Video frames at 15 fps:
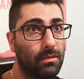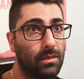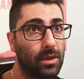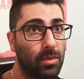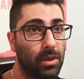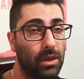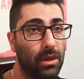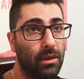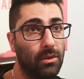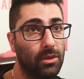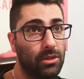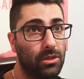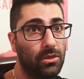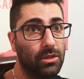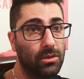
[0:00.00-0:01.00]
Depending on
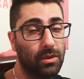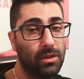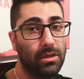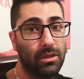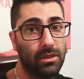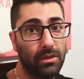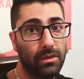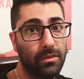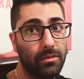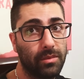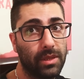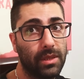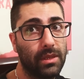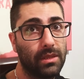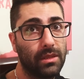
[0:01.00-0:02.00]
what show she wants to do,
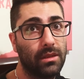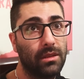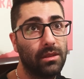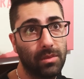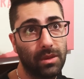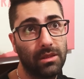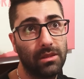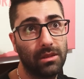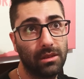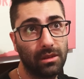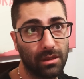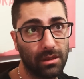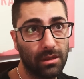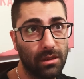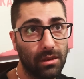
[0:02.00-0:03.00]
because it all depends on
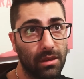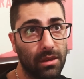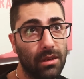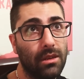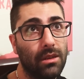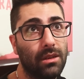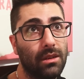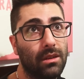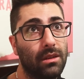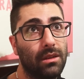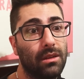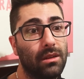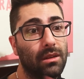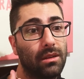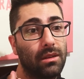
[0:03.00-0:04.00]
her,
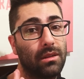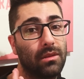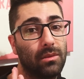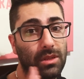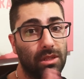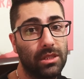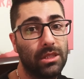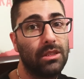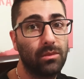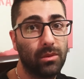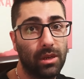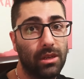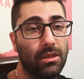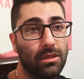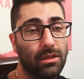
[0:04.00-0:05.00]
on what she's
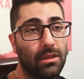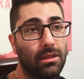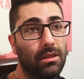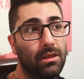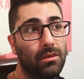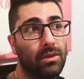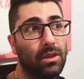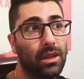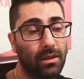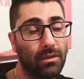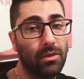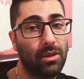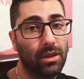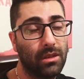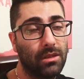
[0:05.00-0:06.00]
watched and what I've
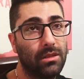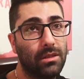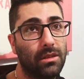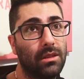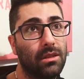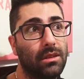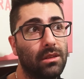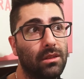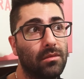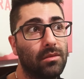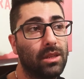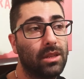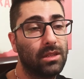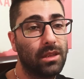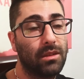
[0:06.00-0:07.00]
watched.
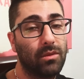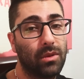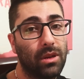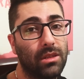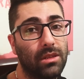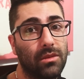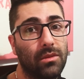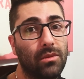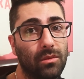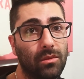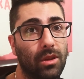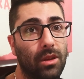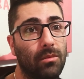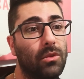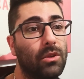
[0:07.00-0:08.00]
Because I've watched
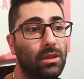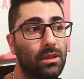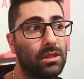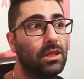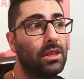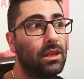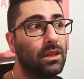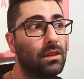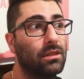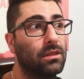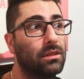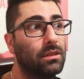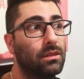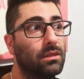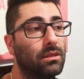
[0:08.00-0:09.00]
way more than she
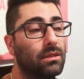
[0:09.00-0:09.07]
has.